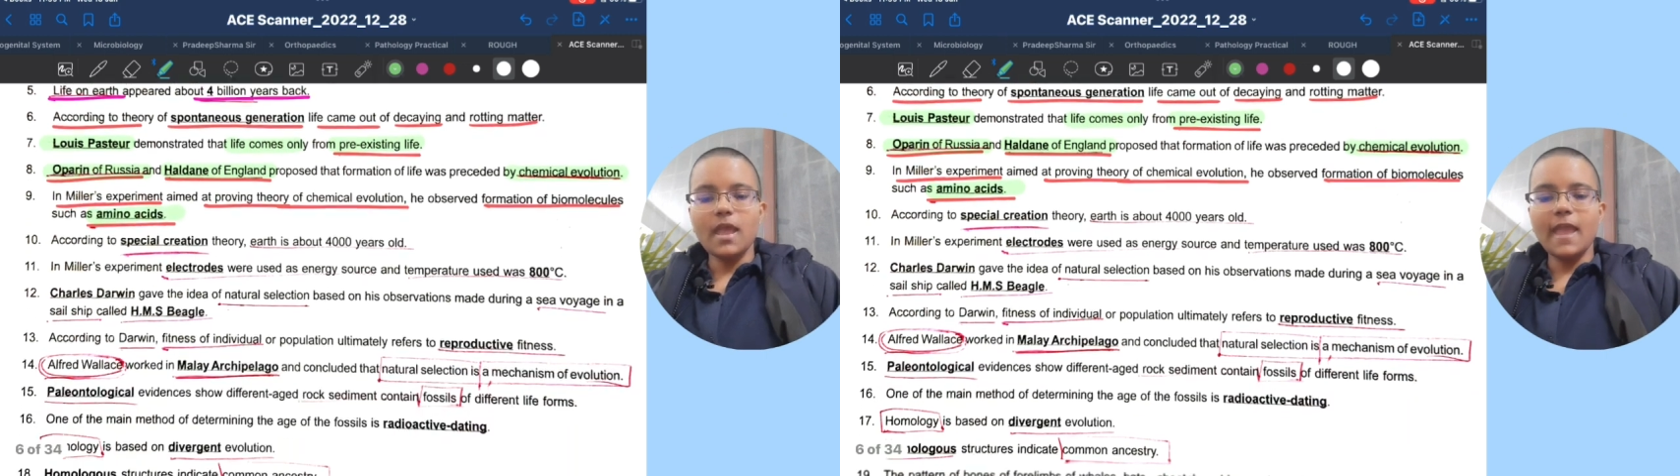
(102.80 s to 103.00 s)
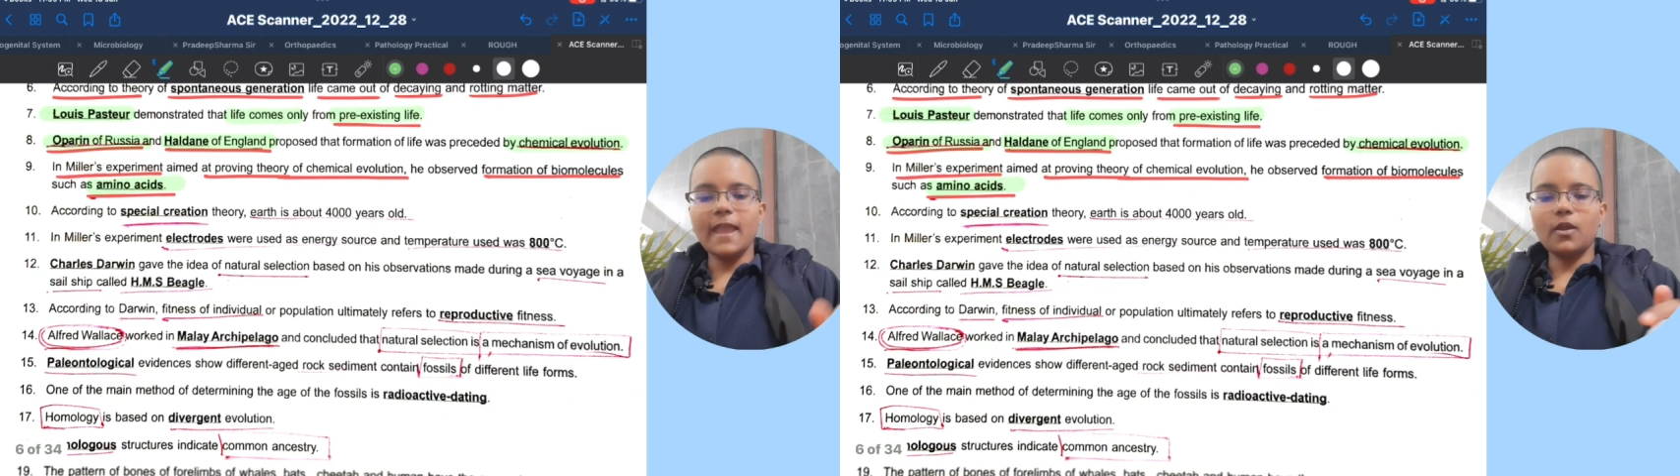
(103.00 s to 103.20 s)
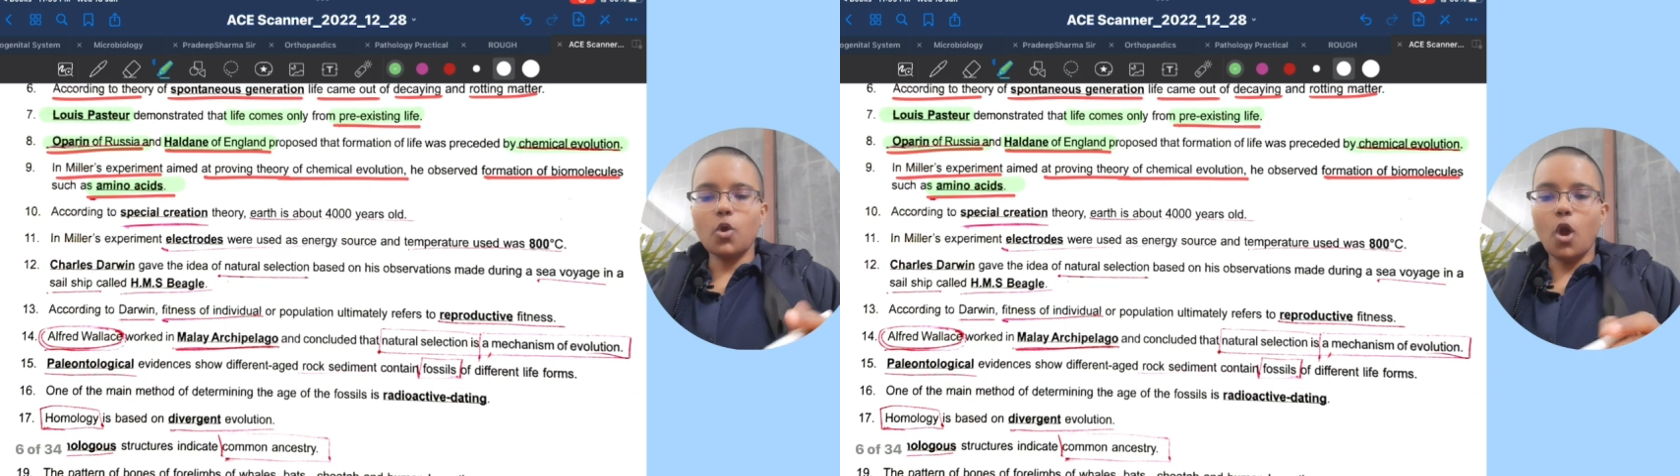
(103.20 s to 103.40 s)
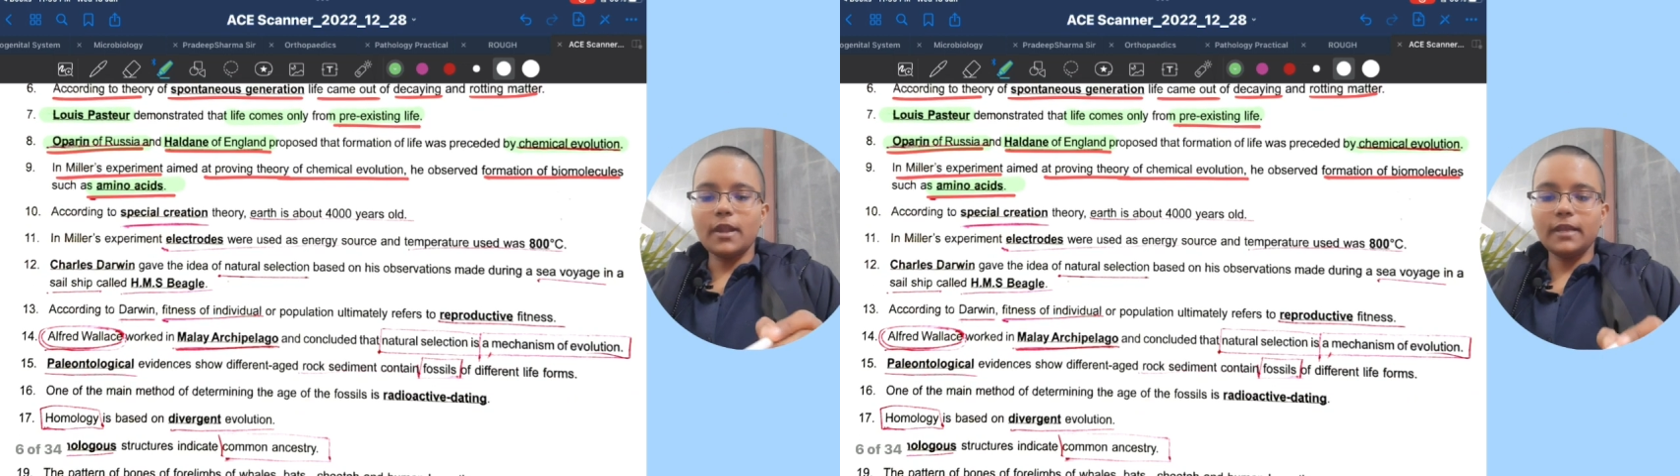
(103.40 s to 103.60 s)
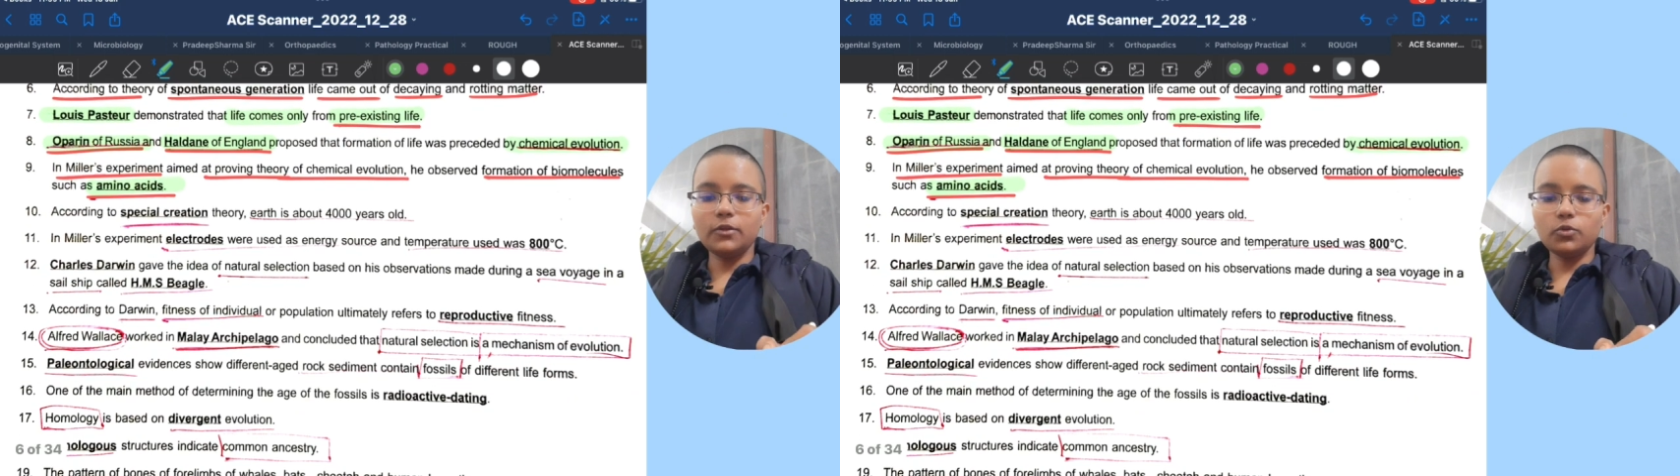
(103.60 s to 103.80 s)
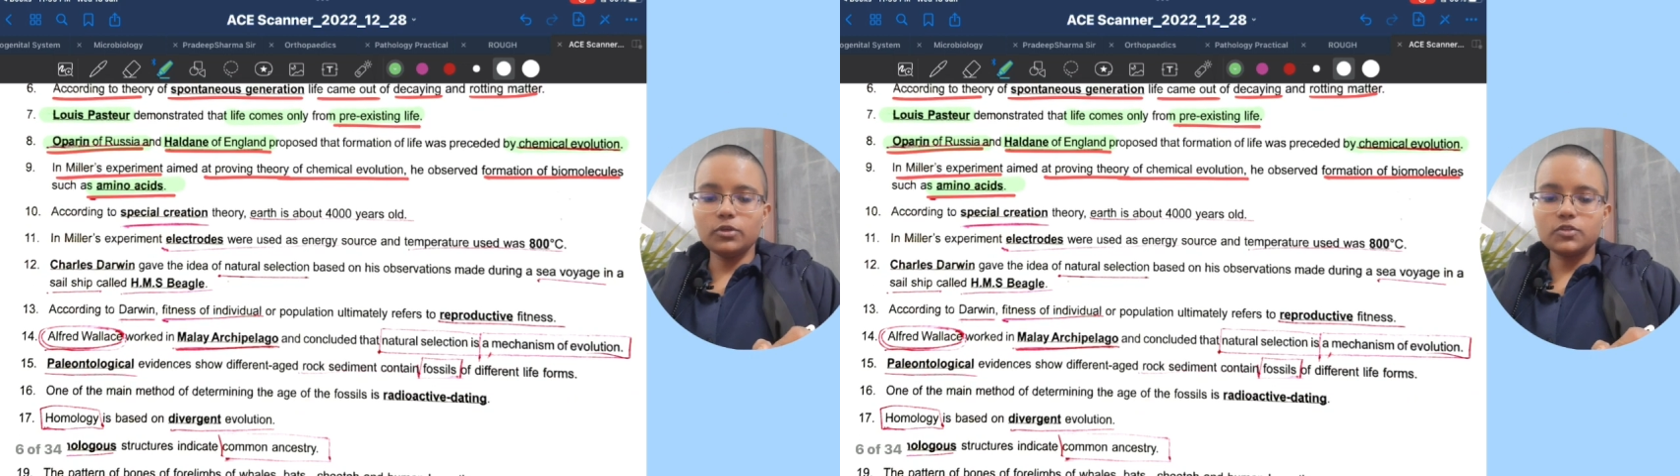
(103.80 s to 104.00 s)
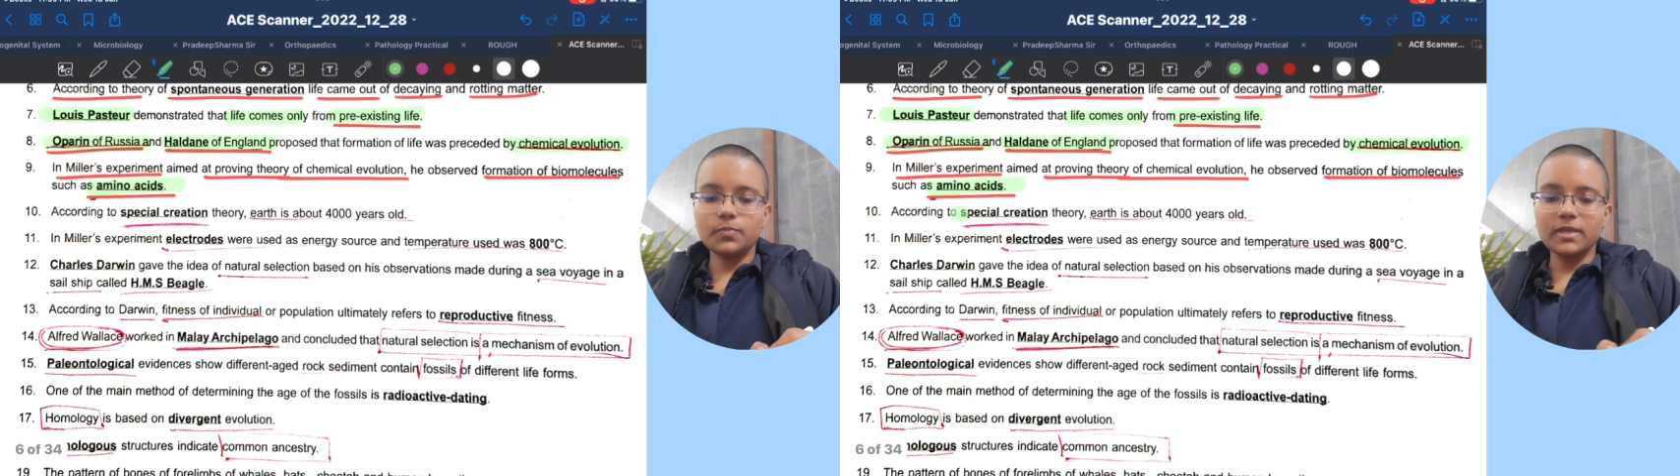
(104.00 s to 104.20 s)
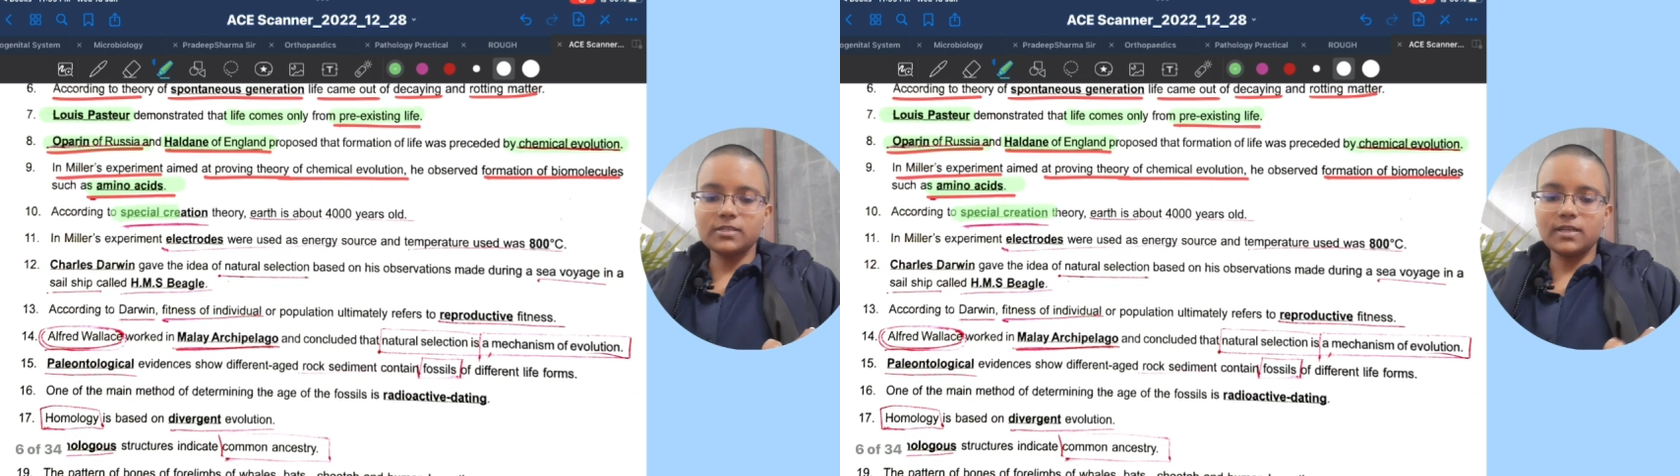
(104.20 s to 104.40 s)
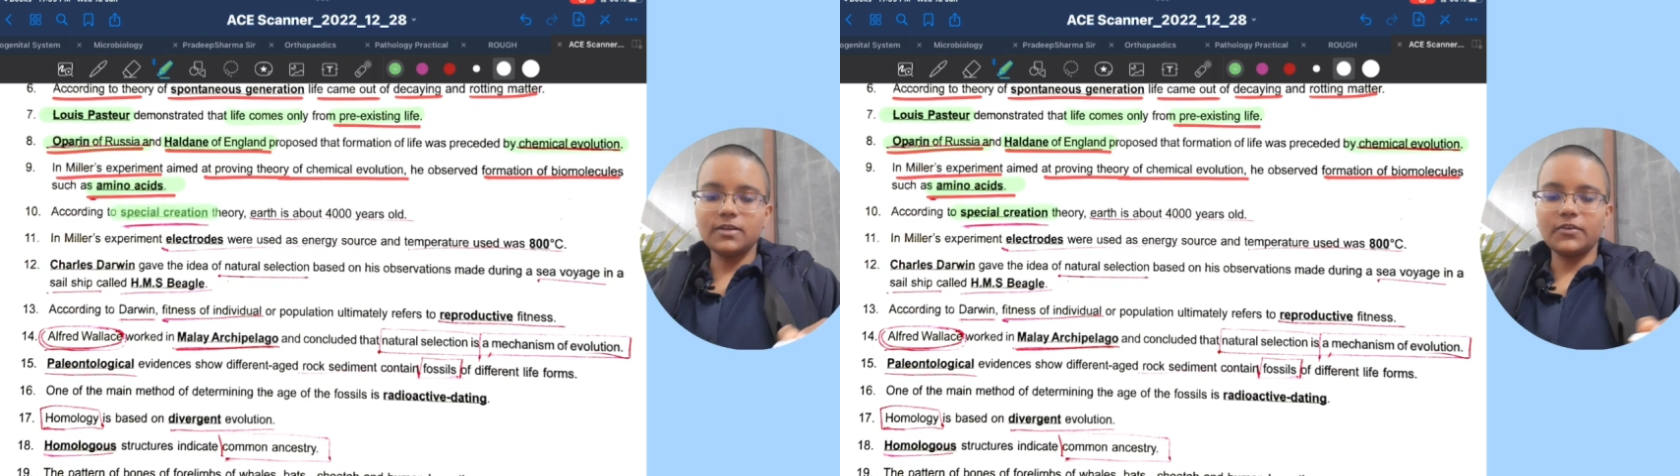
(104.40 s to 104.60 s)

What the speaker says: According to special